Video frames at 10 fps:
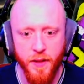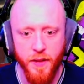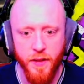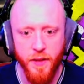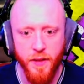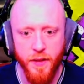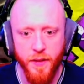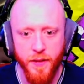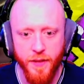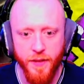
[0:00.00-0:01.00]

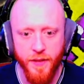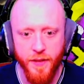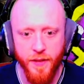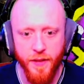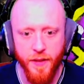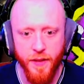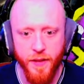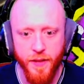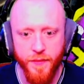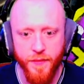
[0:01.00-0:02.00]

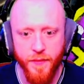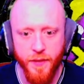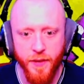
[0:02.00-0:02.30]
(silence)